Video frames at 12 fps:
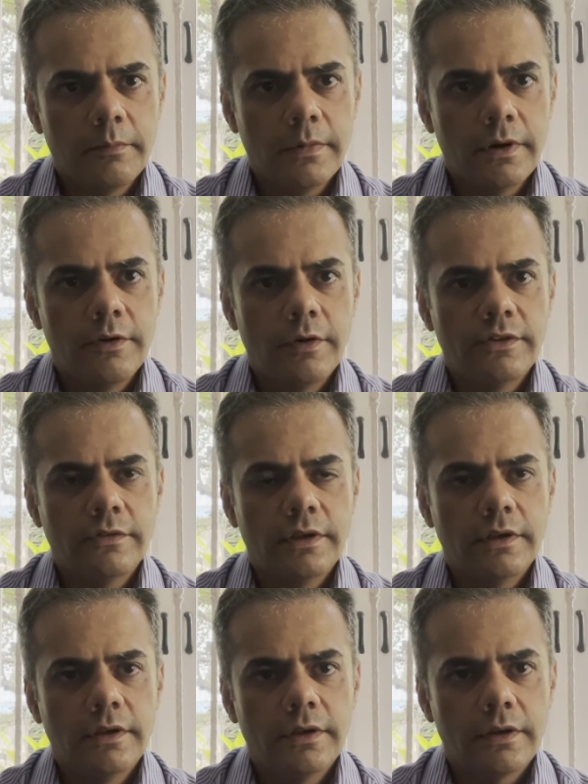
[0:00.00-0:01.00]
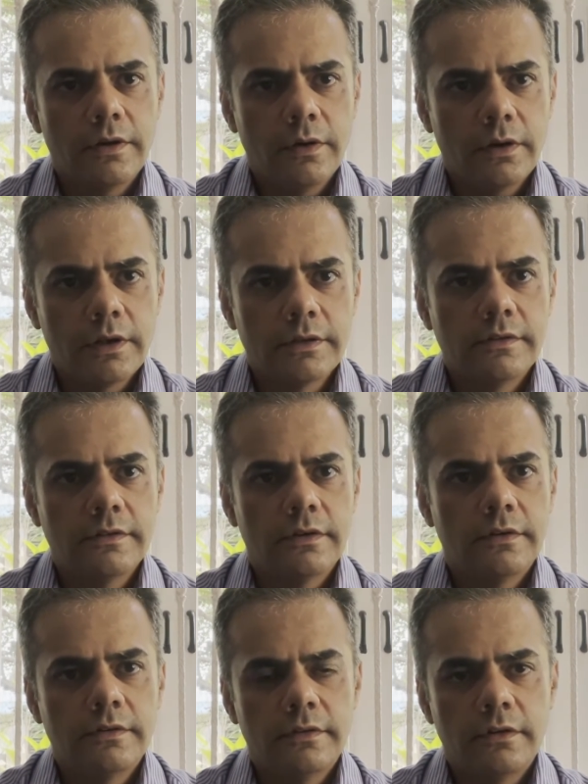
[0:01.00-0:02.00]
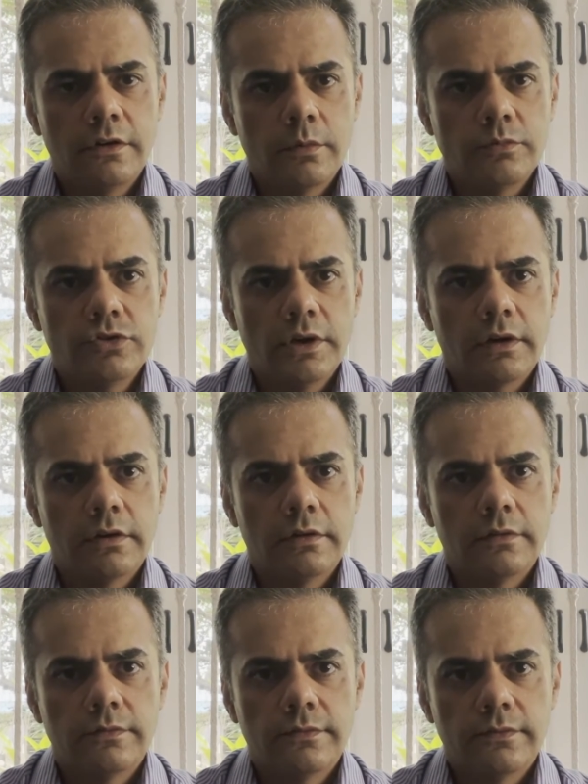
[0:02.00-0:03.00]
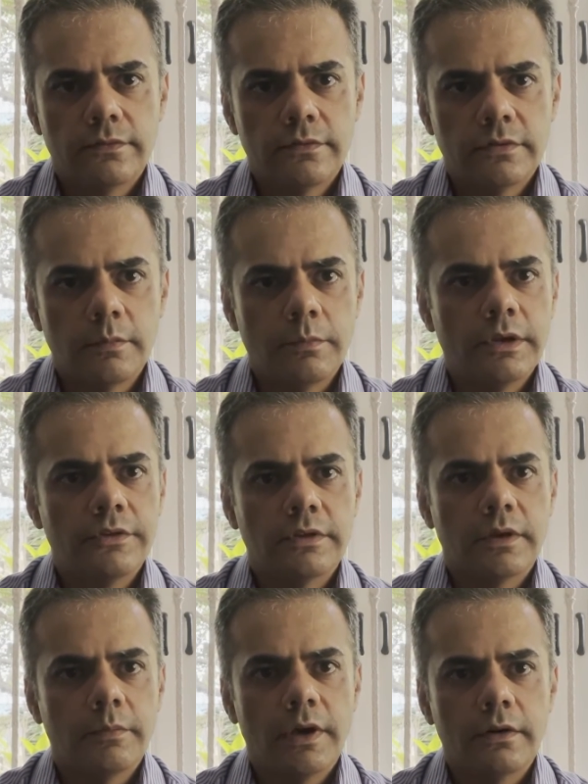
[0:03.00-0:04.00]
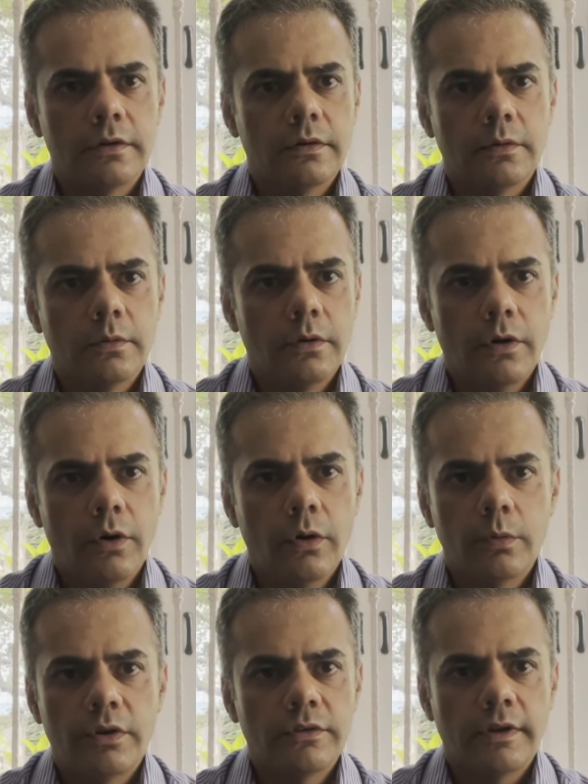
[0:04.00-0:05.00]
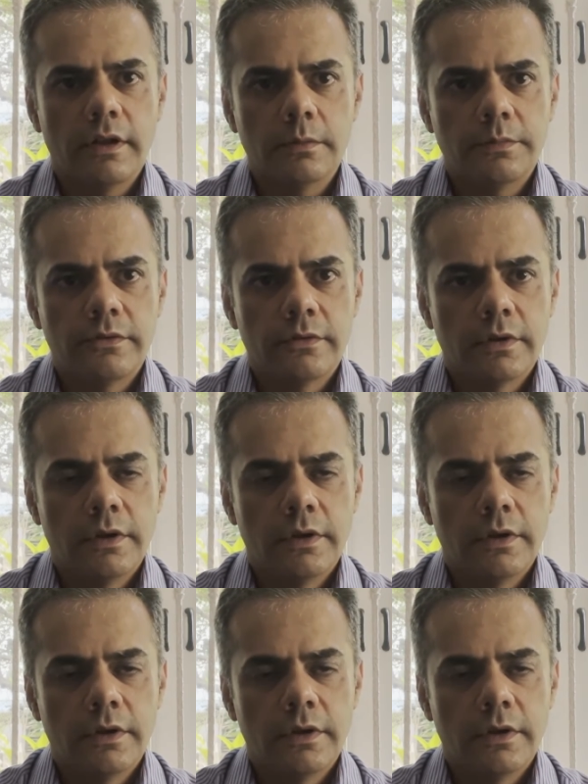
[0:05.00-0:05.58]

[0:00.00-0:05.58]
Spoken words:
addressing concerns in an objective, simplistic manner always helps,